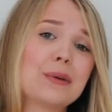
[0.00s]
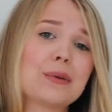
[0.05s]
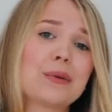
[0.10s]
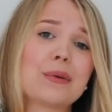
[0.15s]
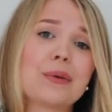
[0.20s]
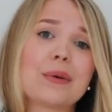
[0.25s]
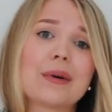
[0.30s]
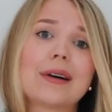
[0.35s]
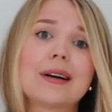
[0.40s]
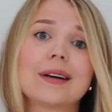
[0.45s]

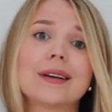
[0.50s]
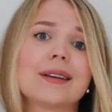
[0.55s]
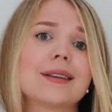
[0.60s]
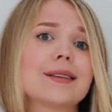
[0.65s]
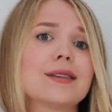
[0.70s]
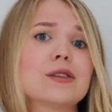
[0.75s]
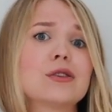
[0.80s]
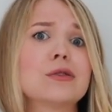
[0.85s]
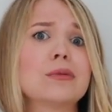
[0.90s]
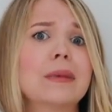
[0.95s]

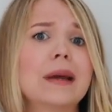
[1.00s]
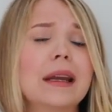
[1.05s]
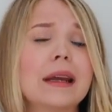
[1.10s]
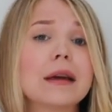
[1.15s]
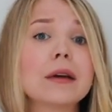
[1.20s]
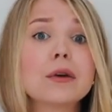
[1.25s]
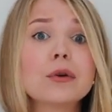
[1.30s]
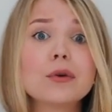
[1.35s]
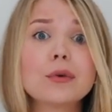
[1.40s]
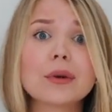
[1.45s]
or too
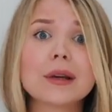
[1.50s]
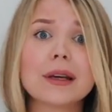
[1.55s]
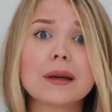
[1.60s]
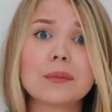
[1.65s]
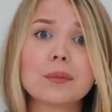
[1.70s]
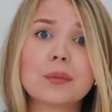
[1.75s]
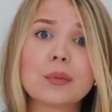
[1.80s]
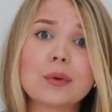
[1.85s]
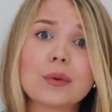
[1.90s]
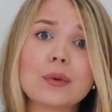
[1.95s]
many
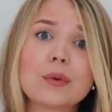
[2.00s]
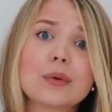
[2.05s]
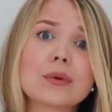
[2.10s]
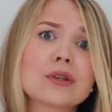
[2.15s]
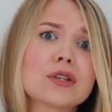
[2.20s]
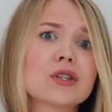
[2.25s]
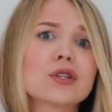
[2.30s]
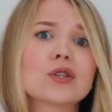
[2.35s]
cooking books,